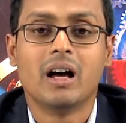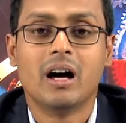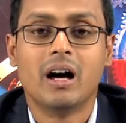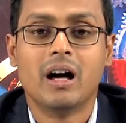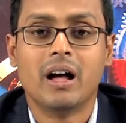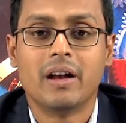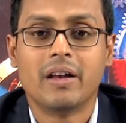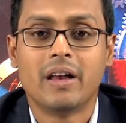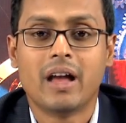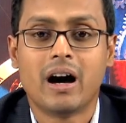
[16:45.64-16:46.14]

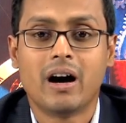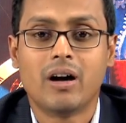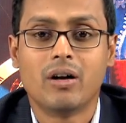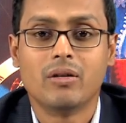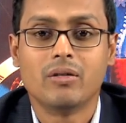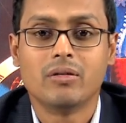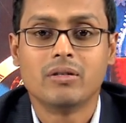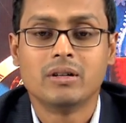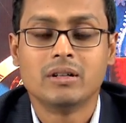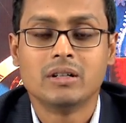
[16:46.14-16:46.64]

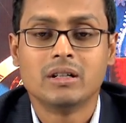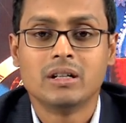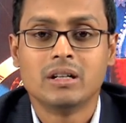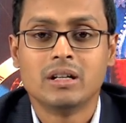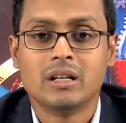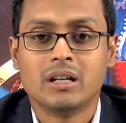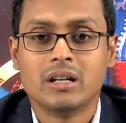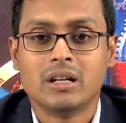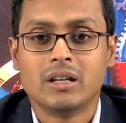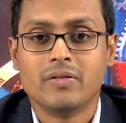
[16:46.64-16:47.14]
Now,
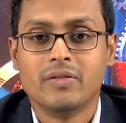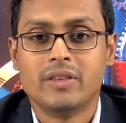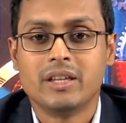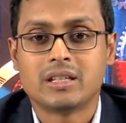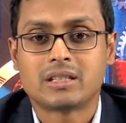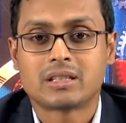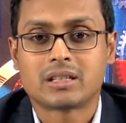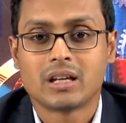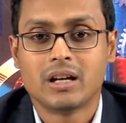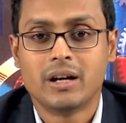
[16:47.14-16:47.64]

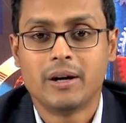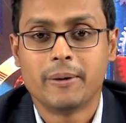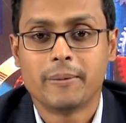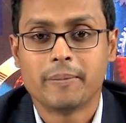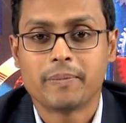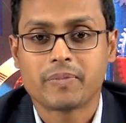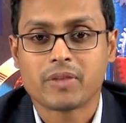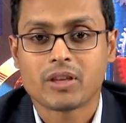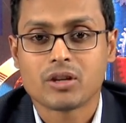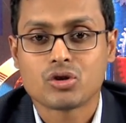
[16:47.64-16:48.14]
this
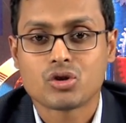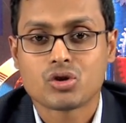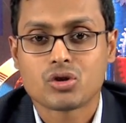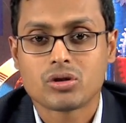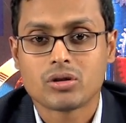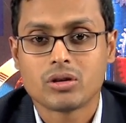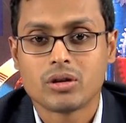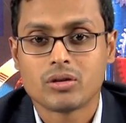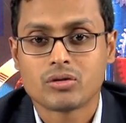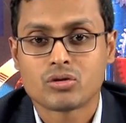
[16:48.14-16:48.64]

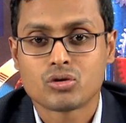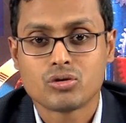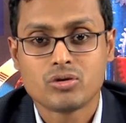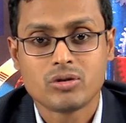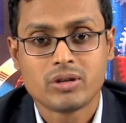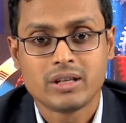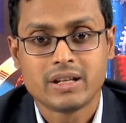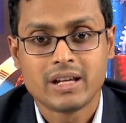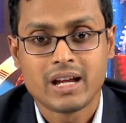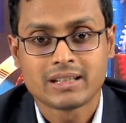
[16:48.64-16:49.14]

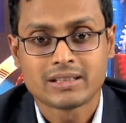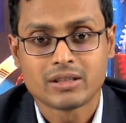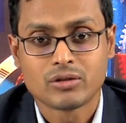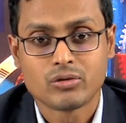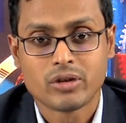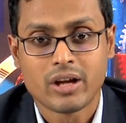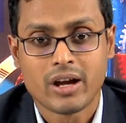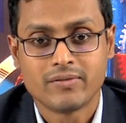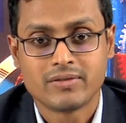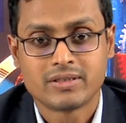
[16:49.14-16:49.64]
Suzuki reaction
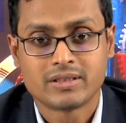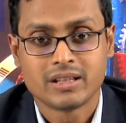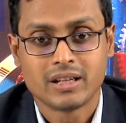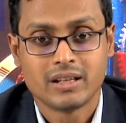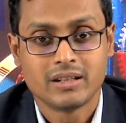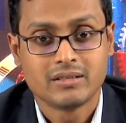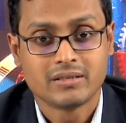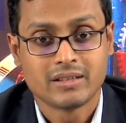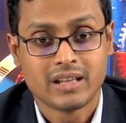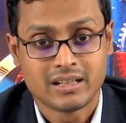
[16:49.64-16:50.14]
we have
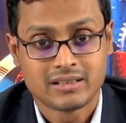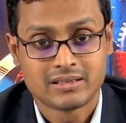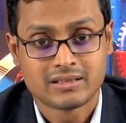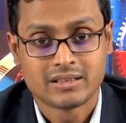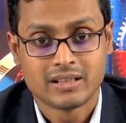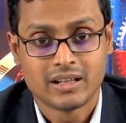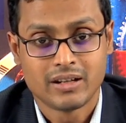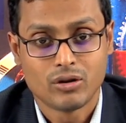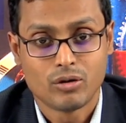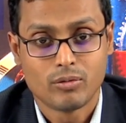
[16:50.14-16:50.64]
seen, that
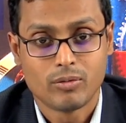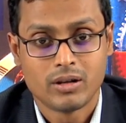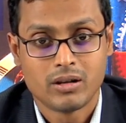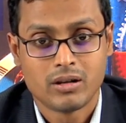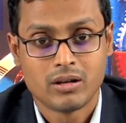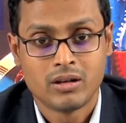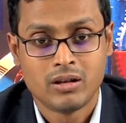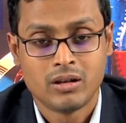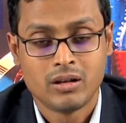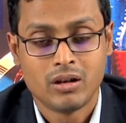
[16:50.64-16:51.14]
is a Nobel
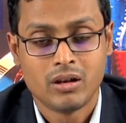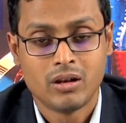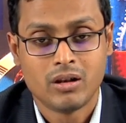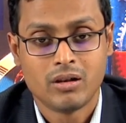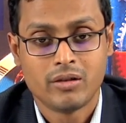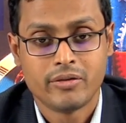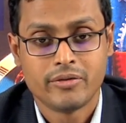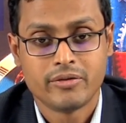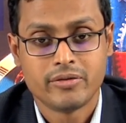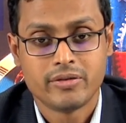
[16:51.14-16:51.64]

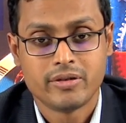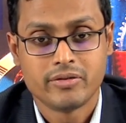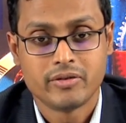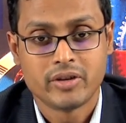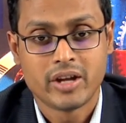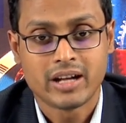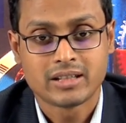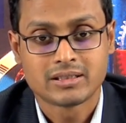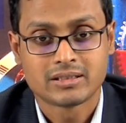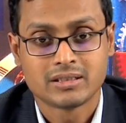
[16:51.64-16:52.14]

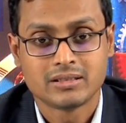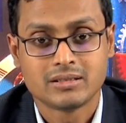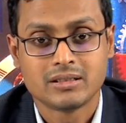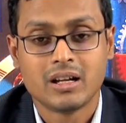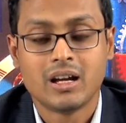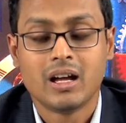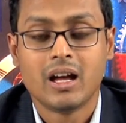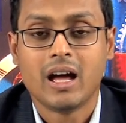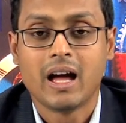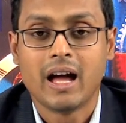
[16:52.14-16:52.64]
reaction,
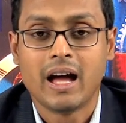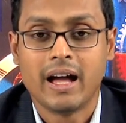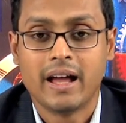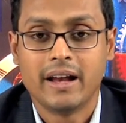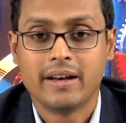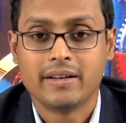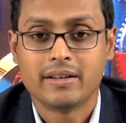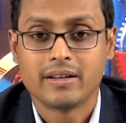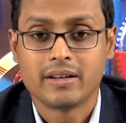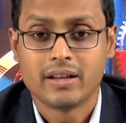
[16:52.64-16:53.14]

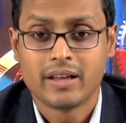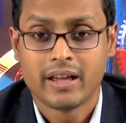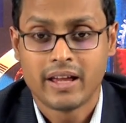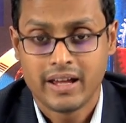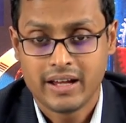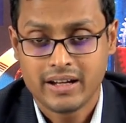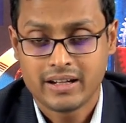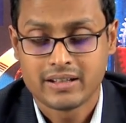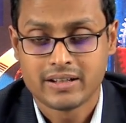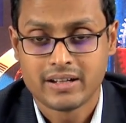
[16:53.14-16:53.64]
and
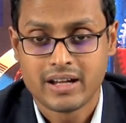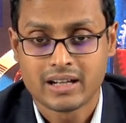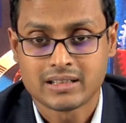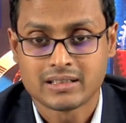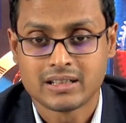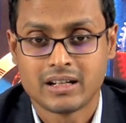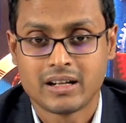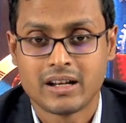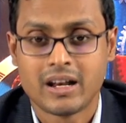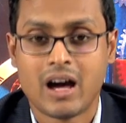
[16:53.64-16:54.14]
Heck
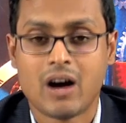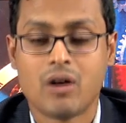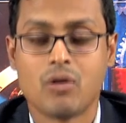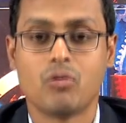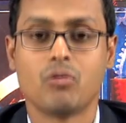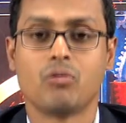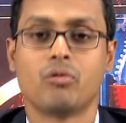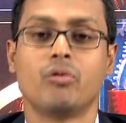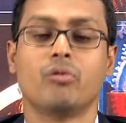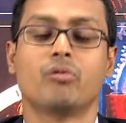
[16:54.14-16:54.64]
reaction now
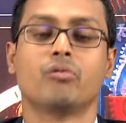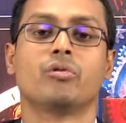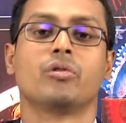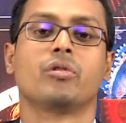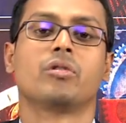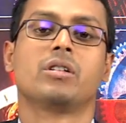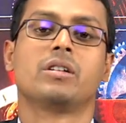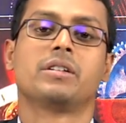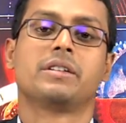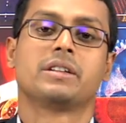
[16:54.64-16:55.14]
we
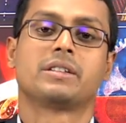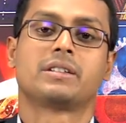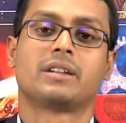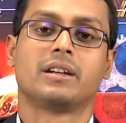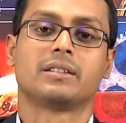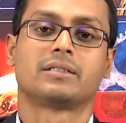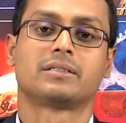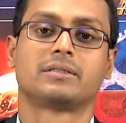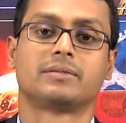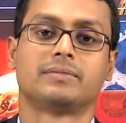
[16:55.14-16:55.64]
will
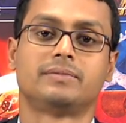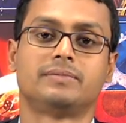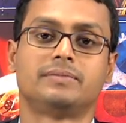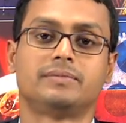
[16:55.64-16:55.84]
discuss.